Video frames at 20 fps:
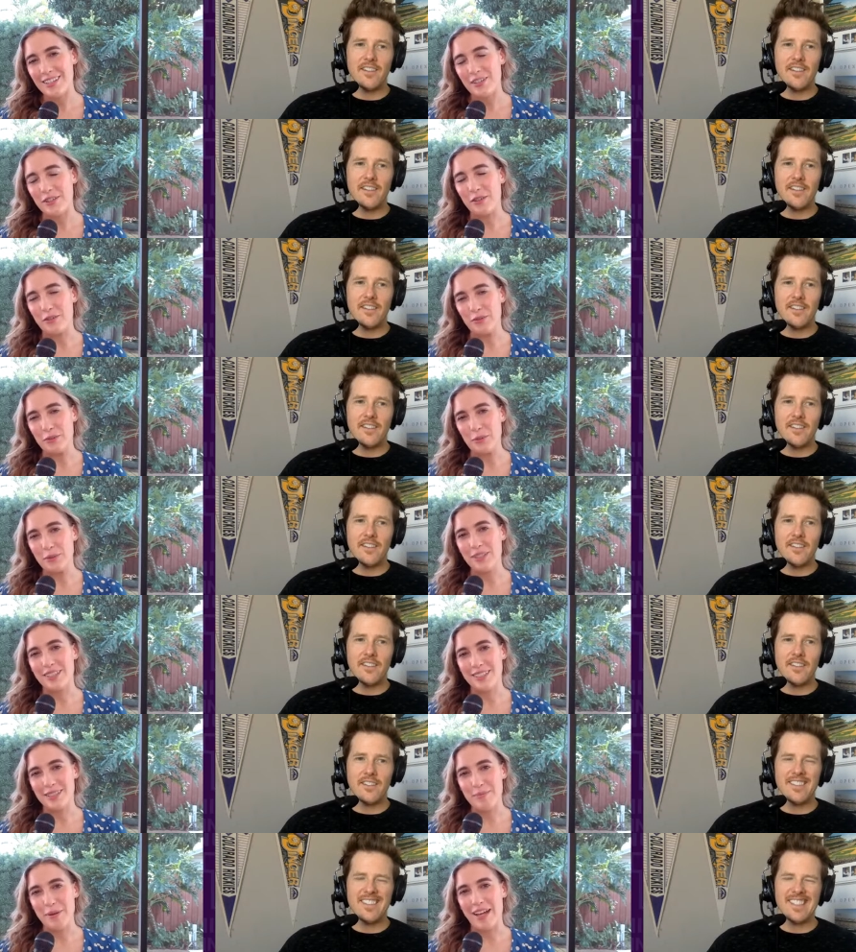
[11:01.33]
Speaker 1: a little
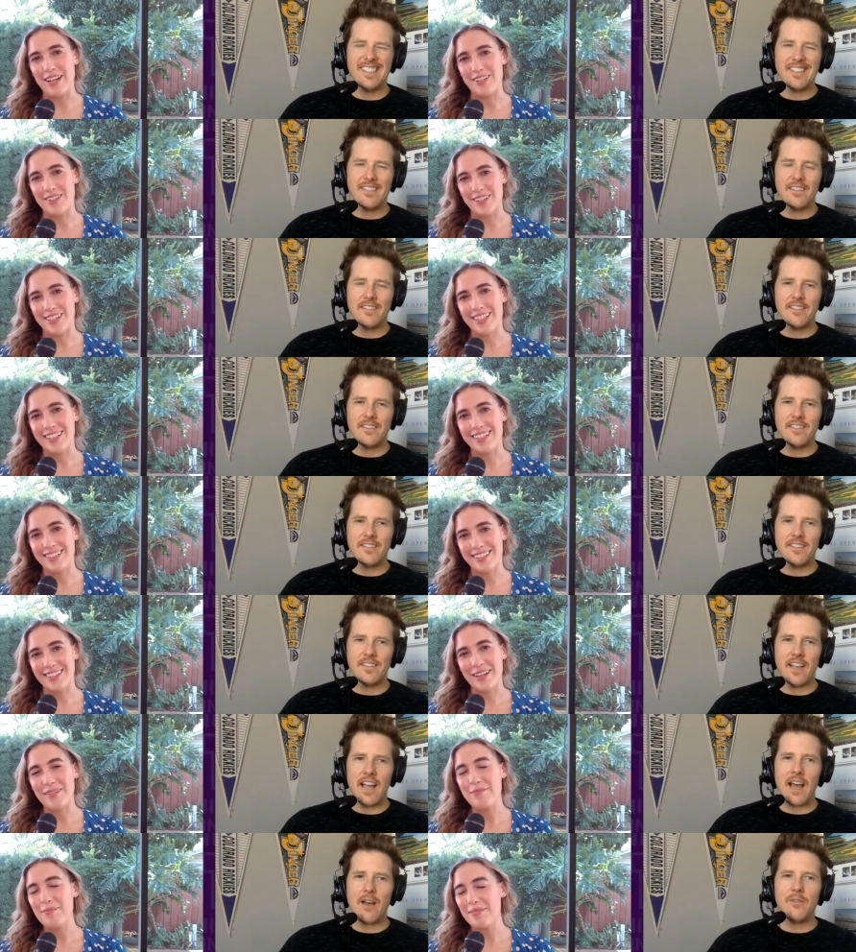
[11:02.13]
foolish, Patrick.
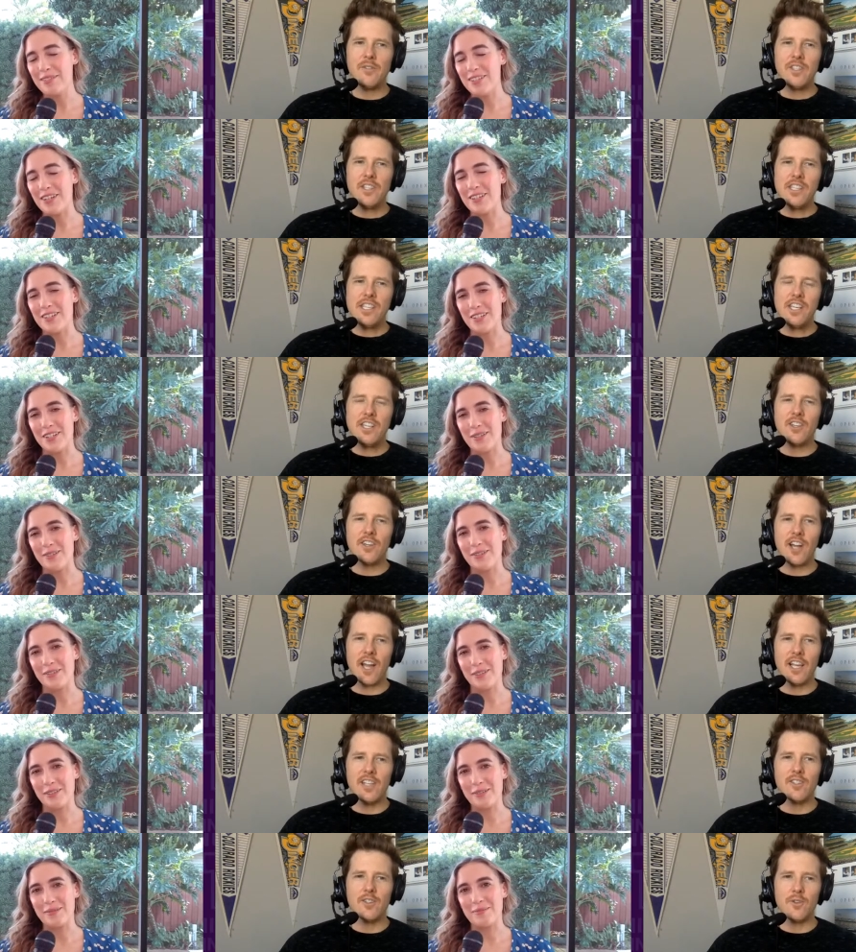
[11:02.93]
Speaker 2: I was a senior
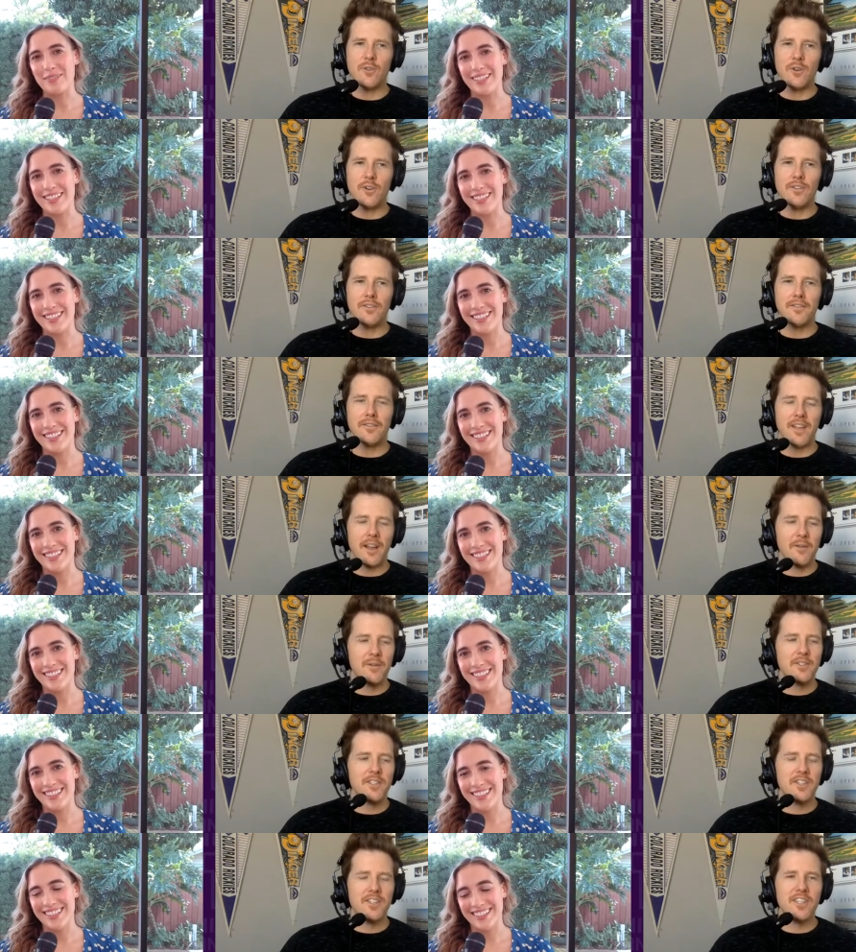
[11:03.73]
in high school. I
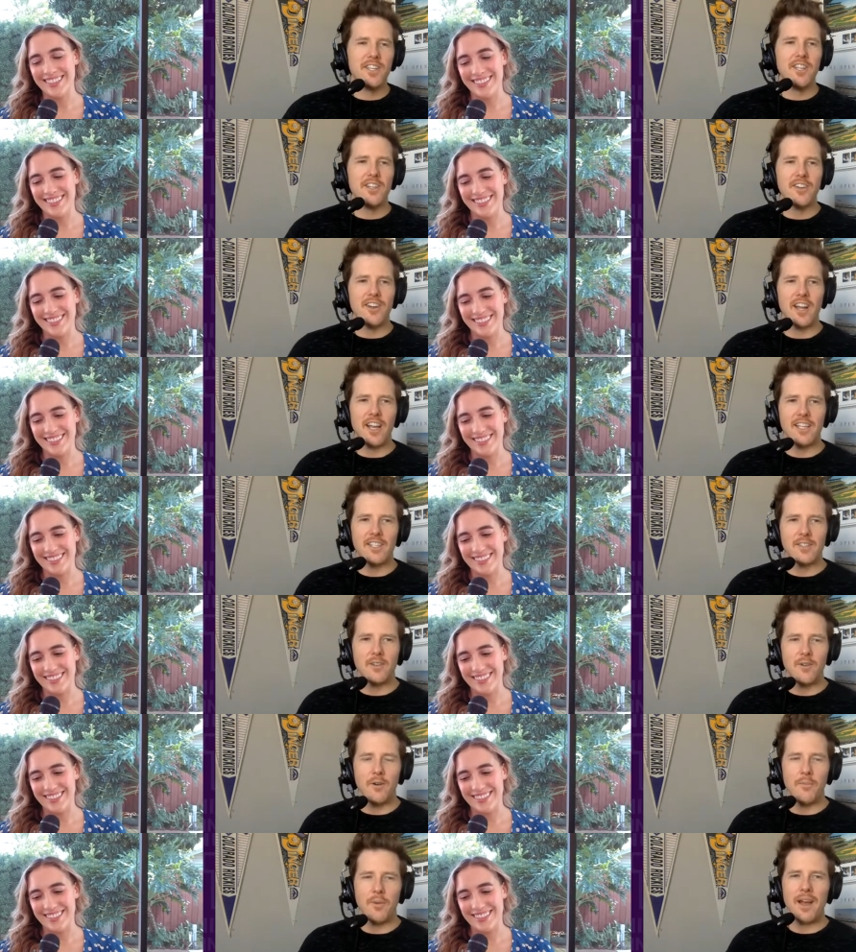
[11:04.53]
was a senior in high
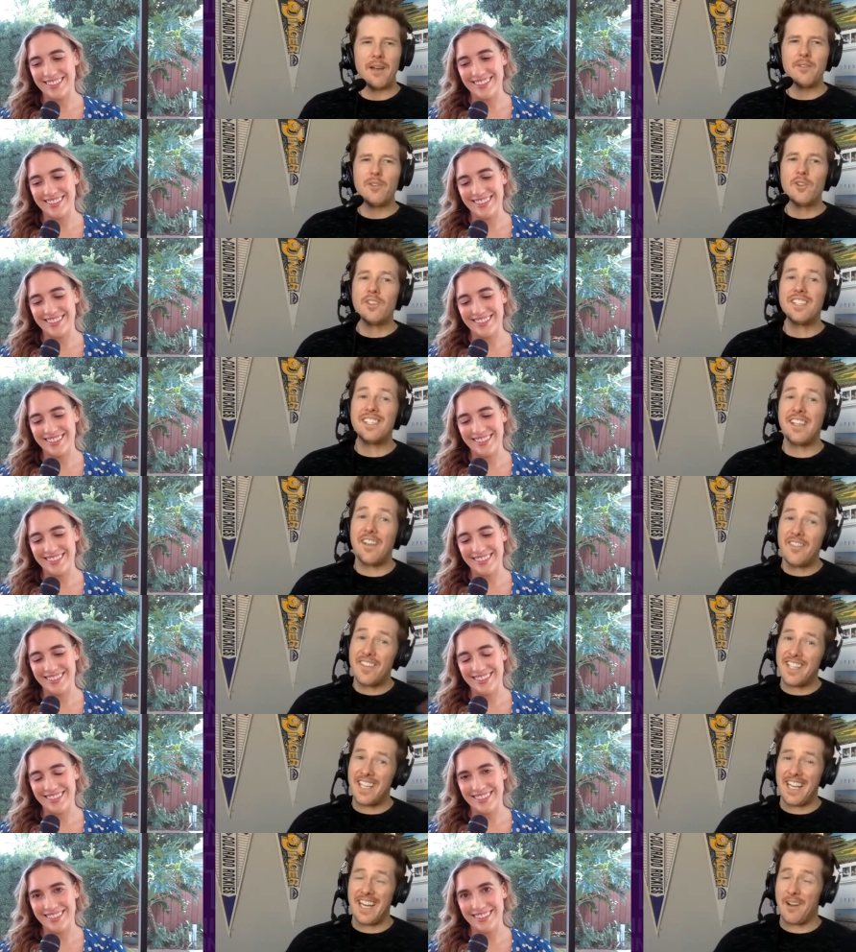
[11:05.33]
school, but I was only
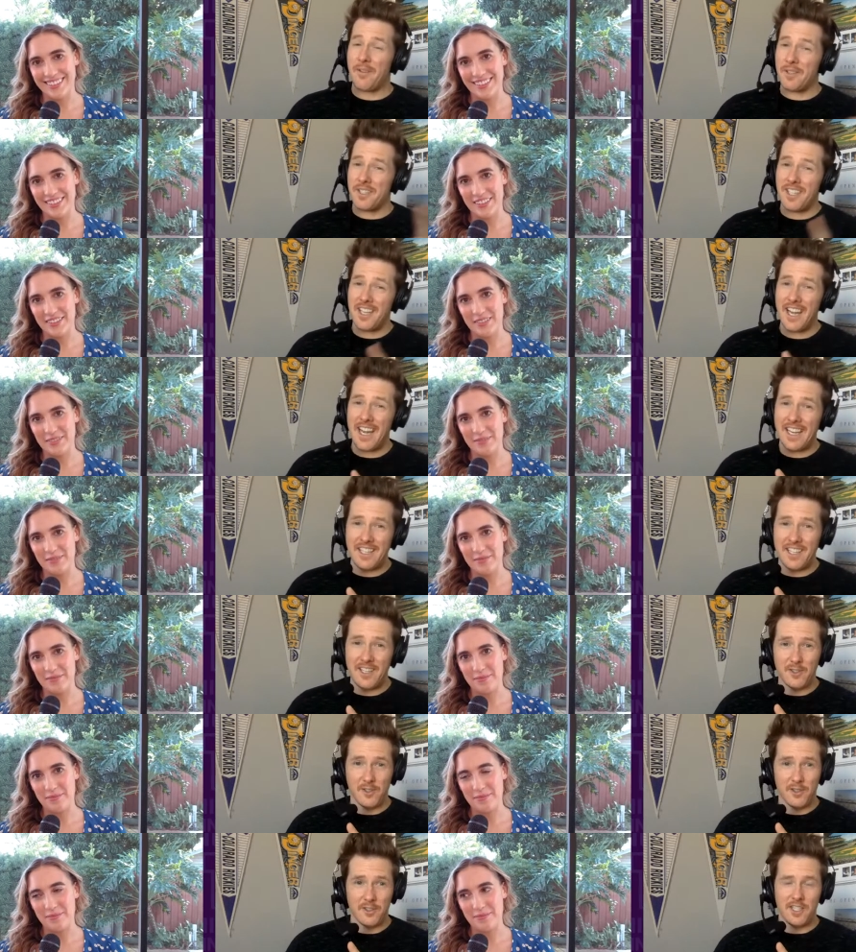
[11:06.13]
seventeen. I wasn't an
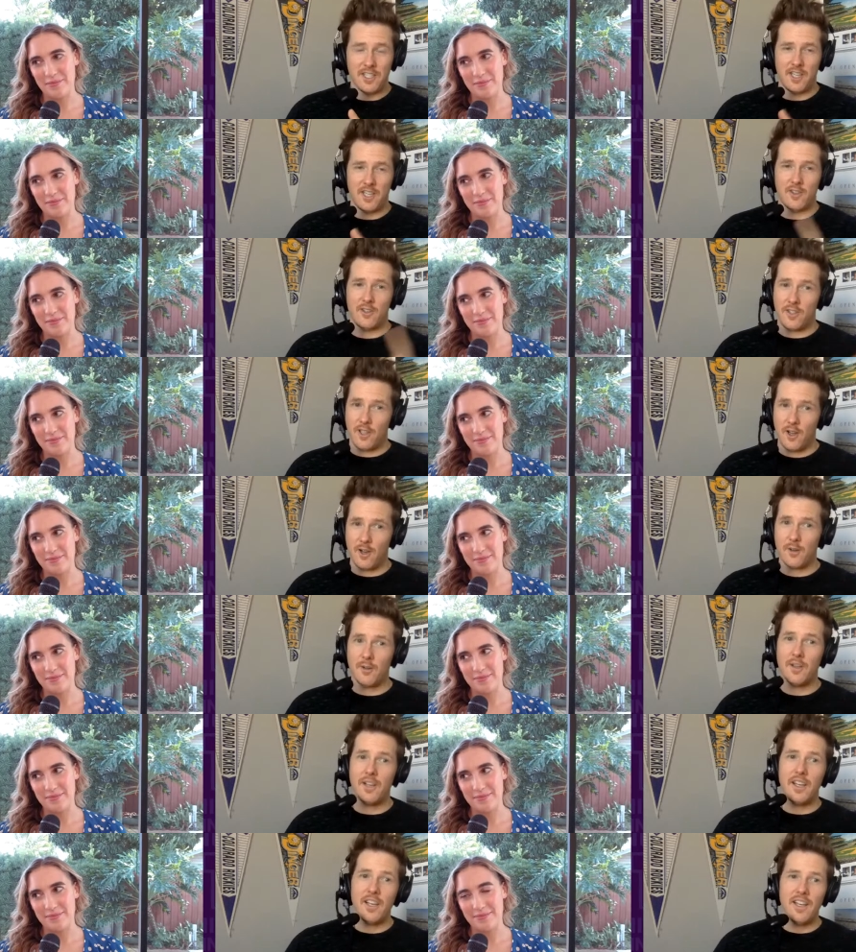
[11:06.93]
eighteen year old senior.
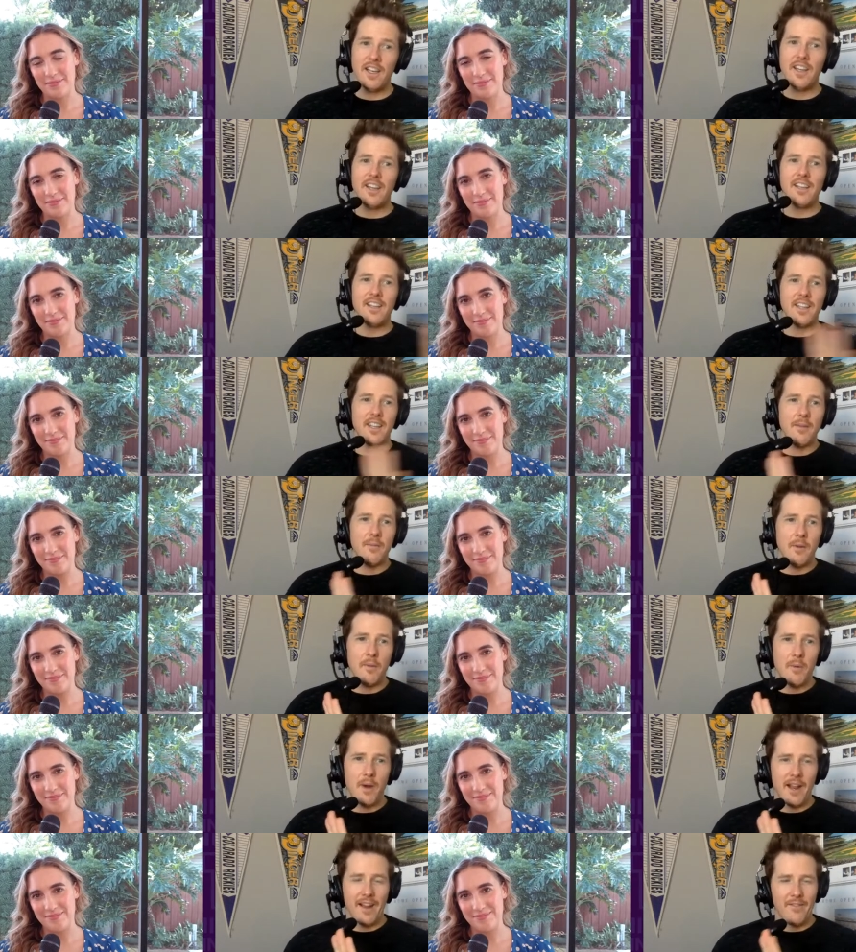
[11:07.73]
So give
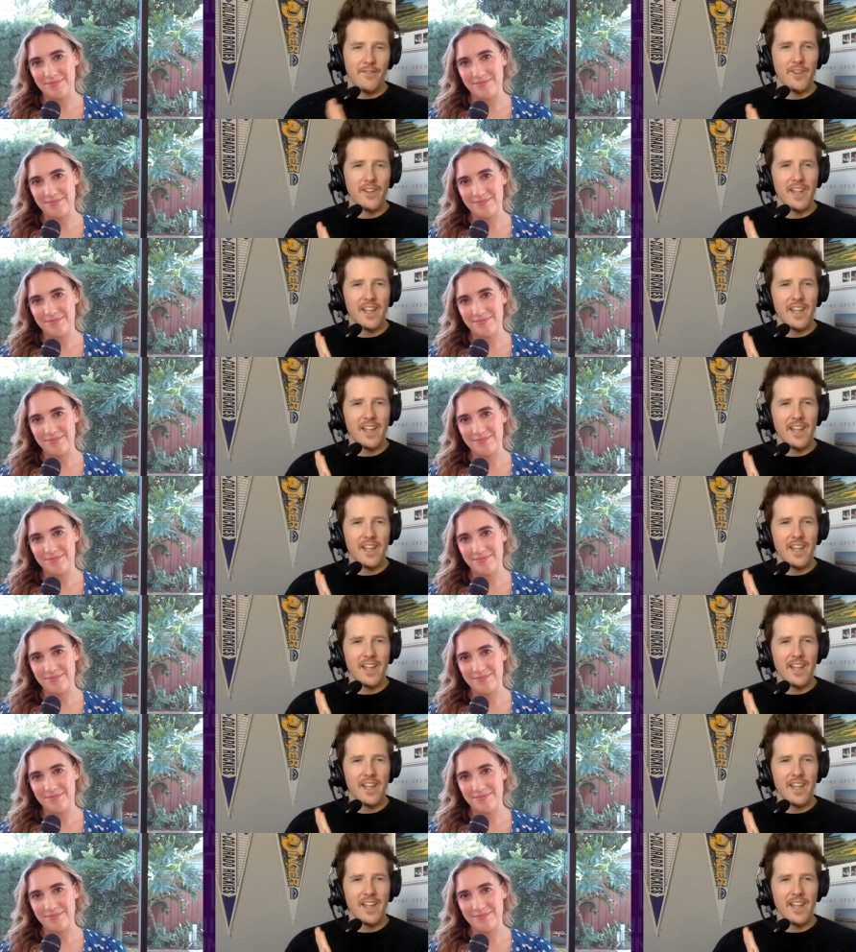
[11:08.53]
me a break. I feel